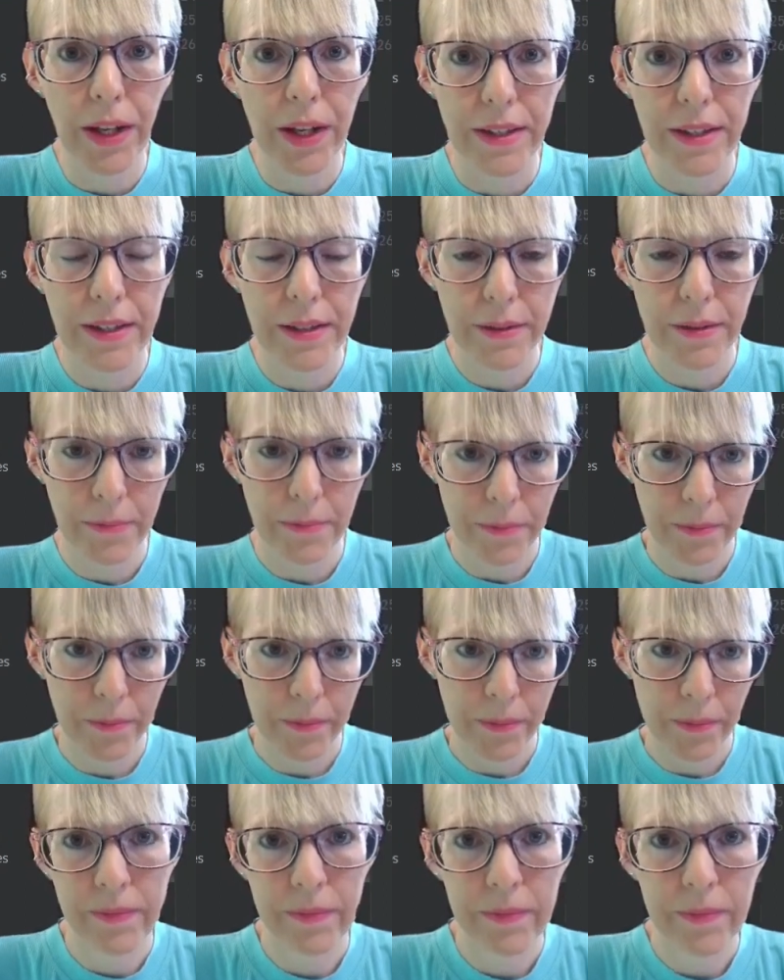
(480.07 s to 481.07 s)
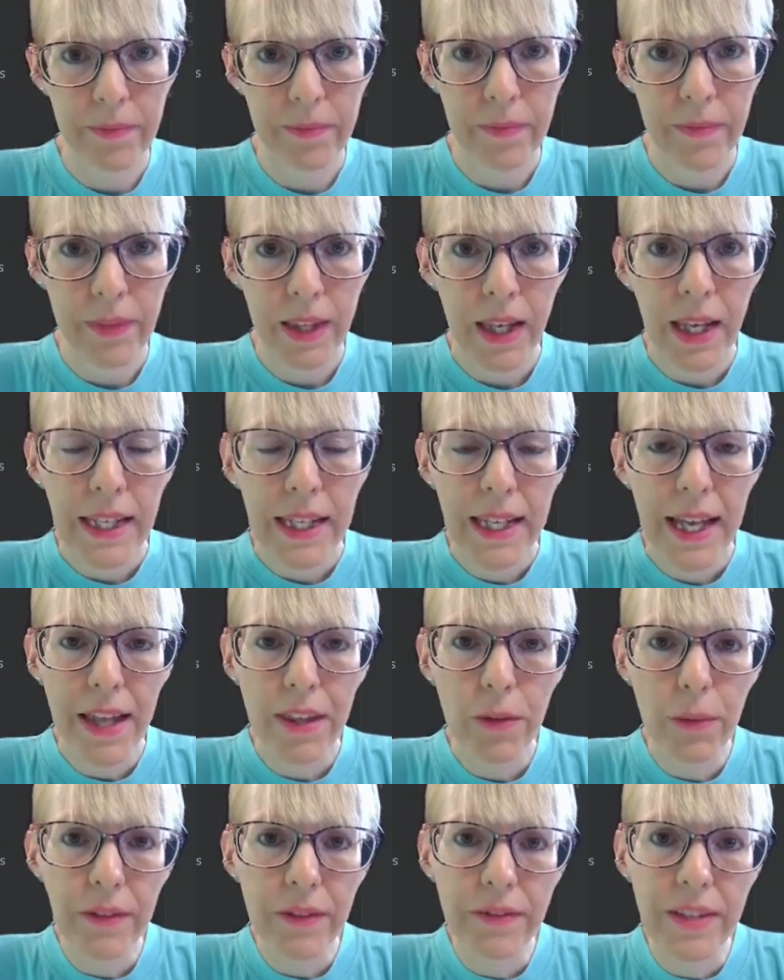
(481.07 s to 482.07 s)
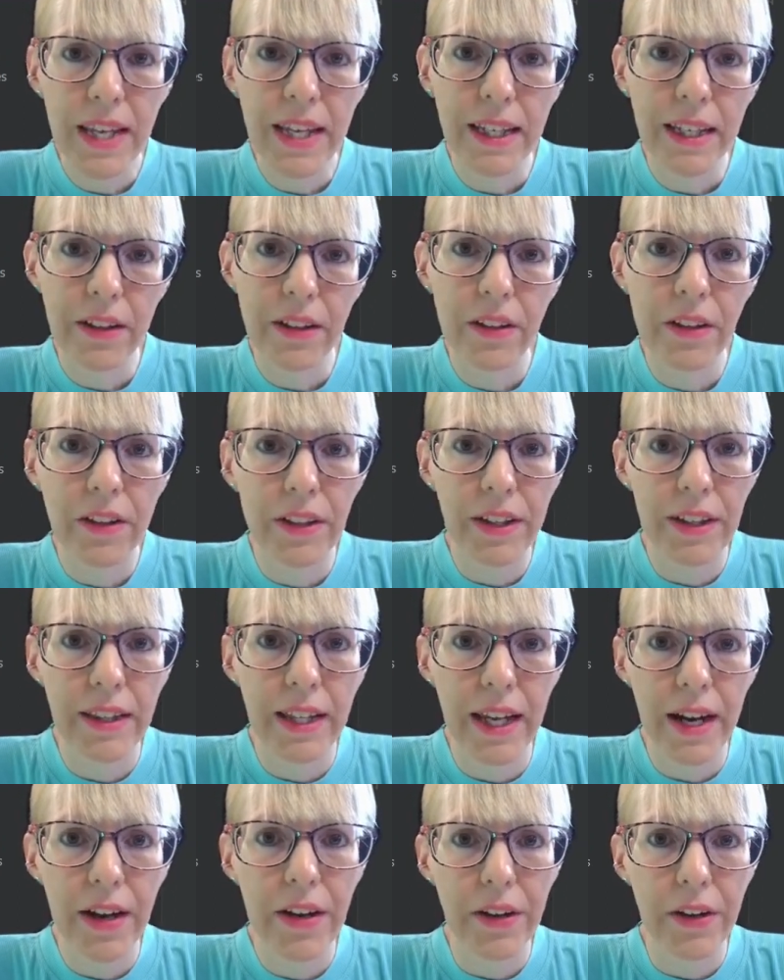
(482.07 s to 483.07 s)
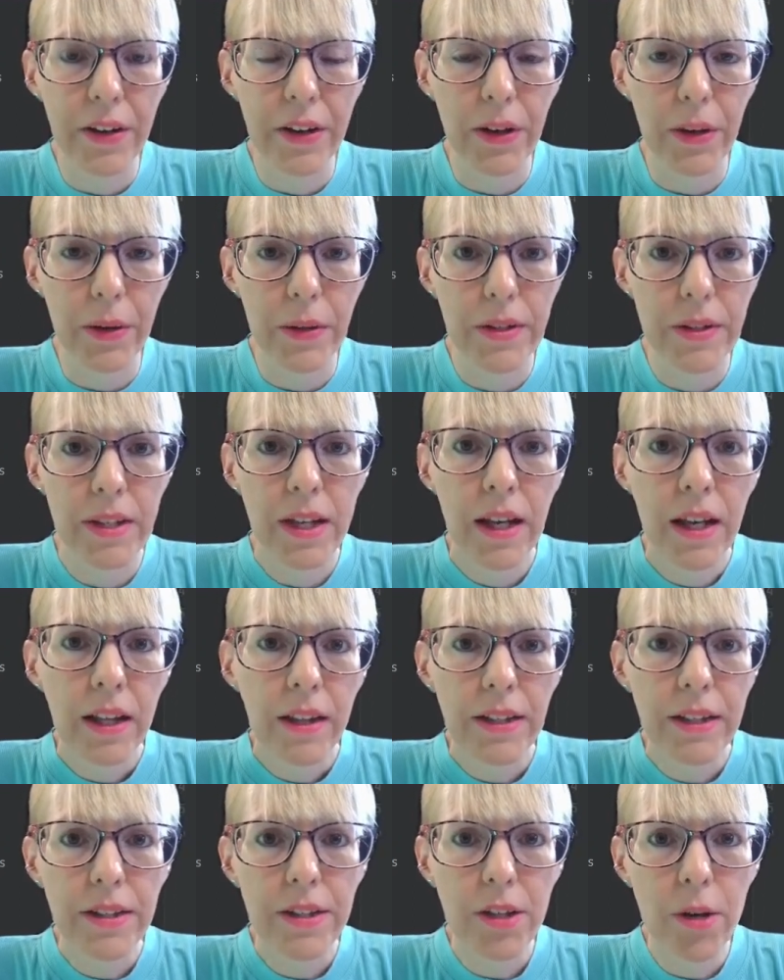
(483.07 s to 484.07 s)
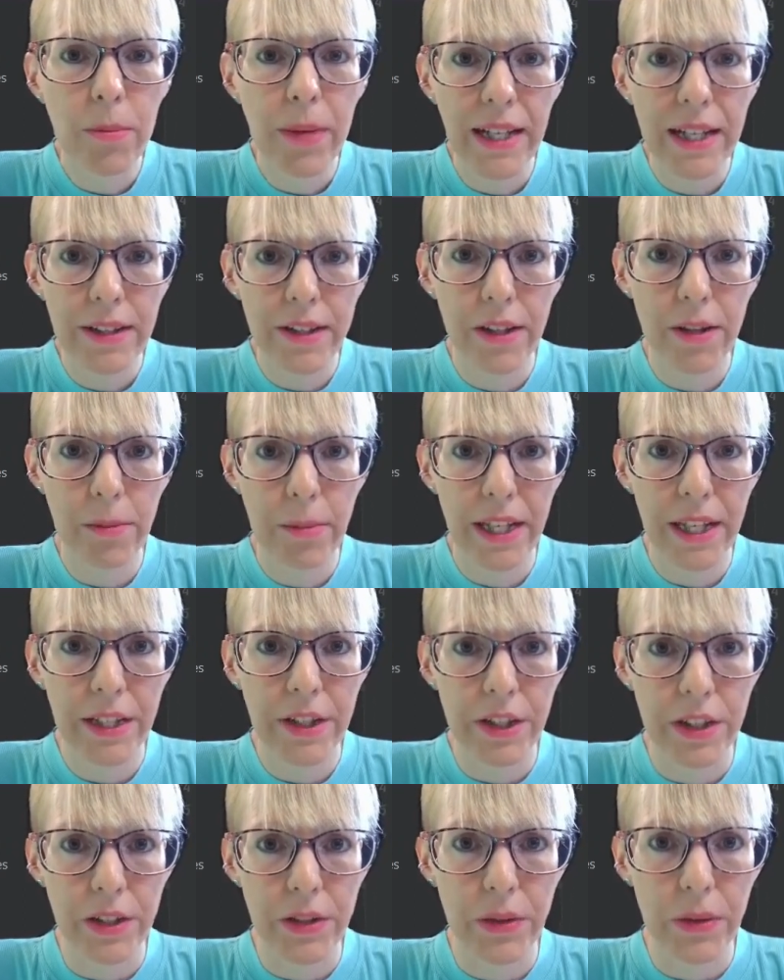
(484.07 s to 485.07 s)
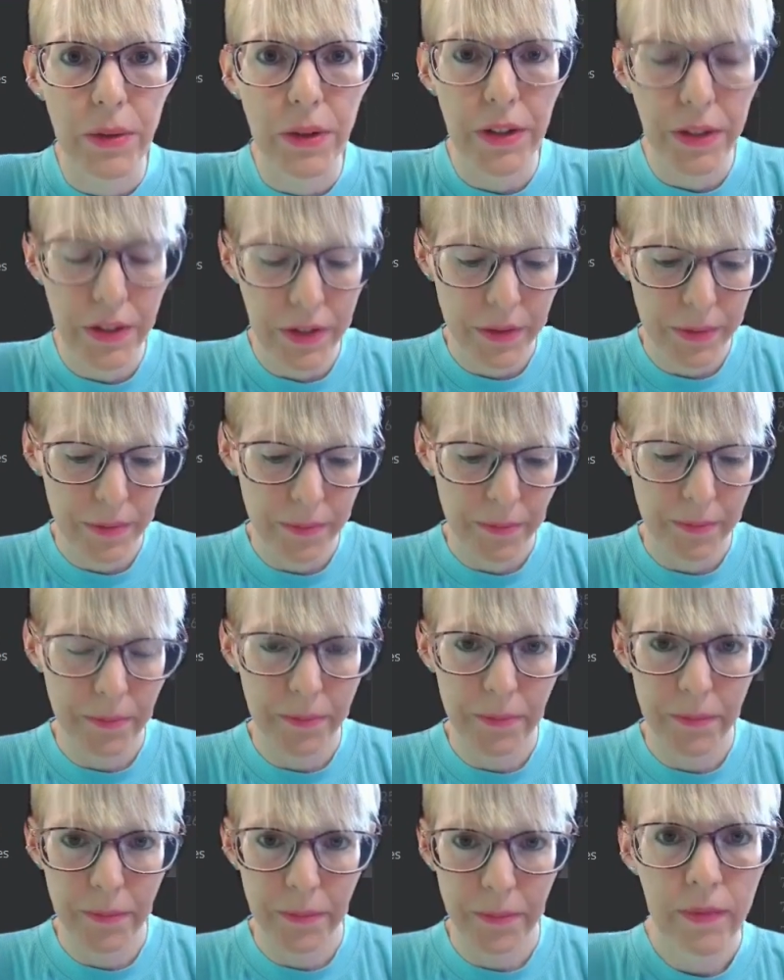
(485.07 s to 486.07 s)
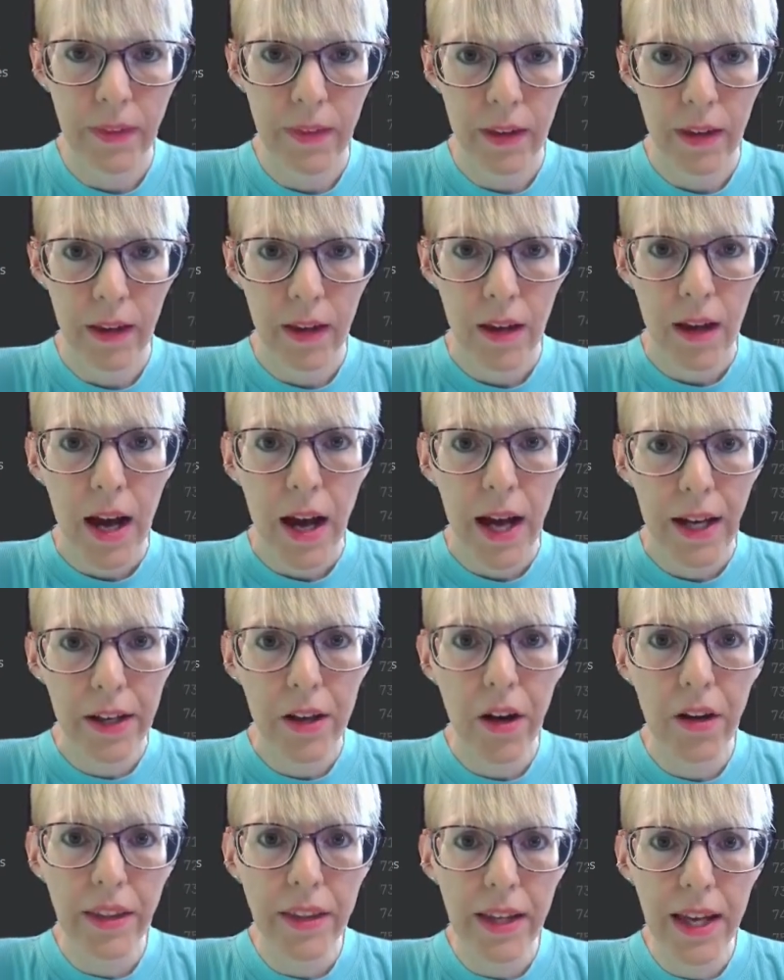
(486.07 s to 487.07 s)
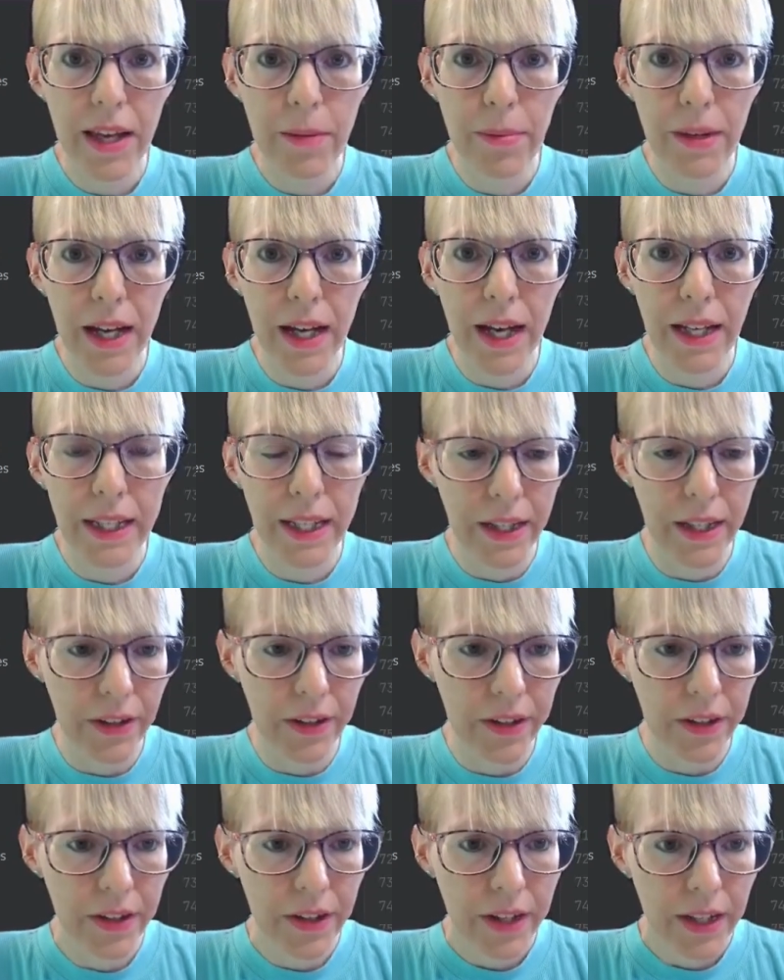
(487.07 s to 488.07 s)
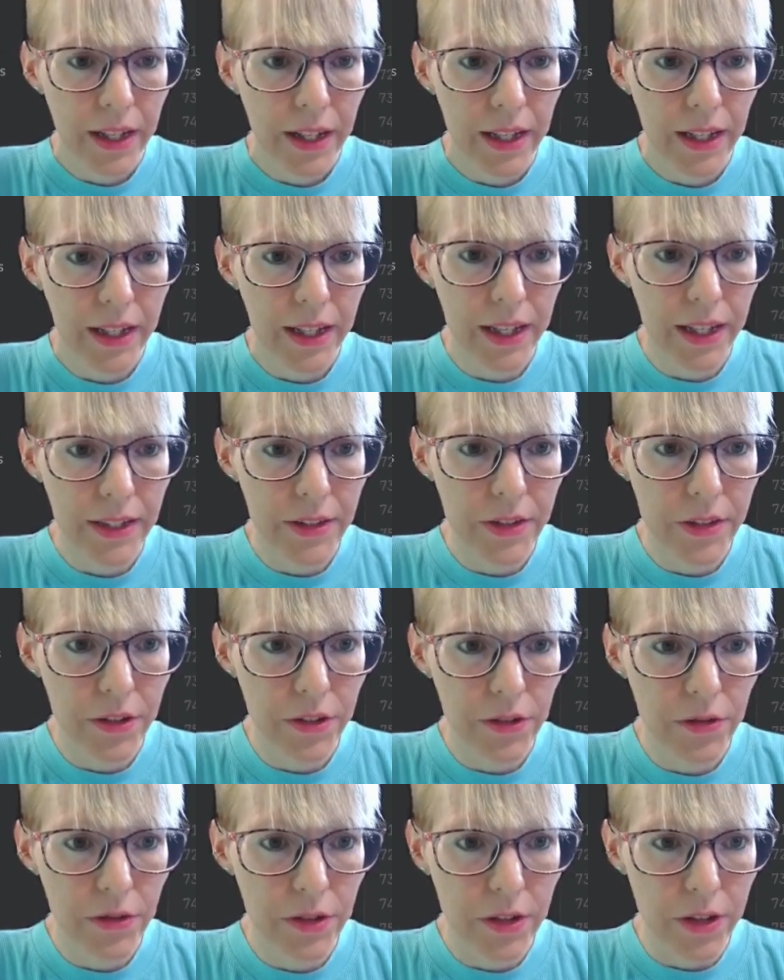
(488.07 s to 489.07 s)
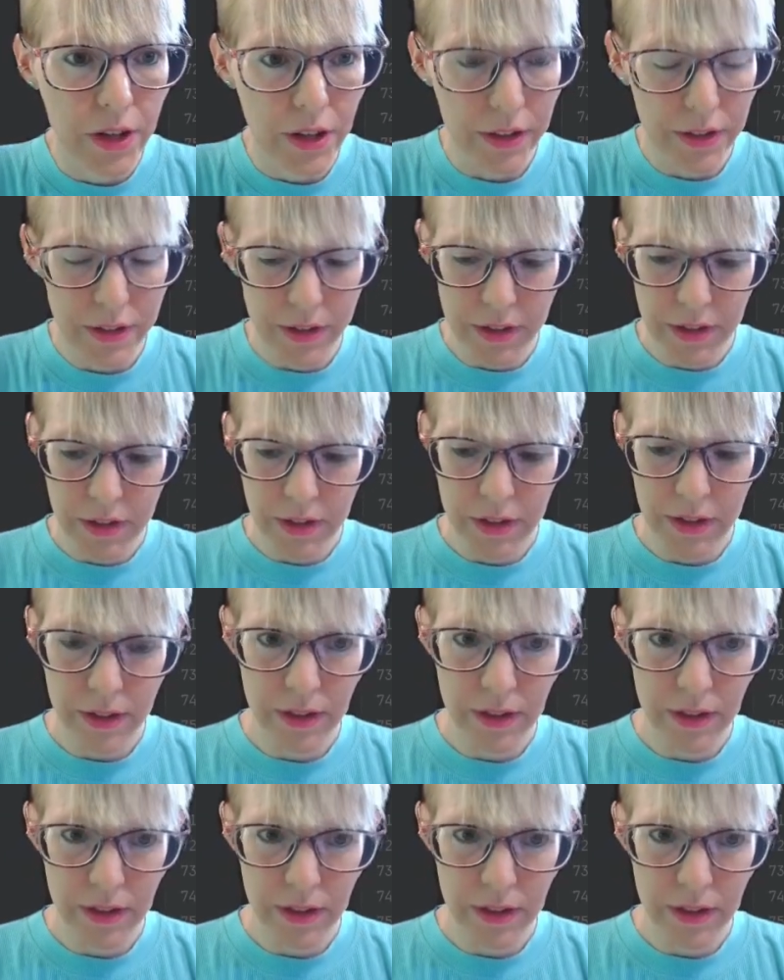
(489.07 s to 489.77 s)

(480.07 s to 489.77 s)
was. Now that we've taken a look at the error codes, let's go back to the paging source. I call the API here and get search results.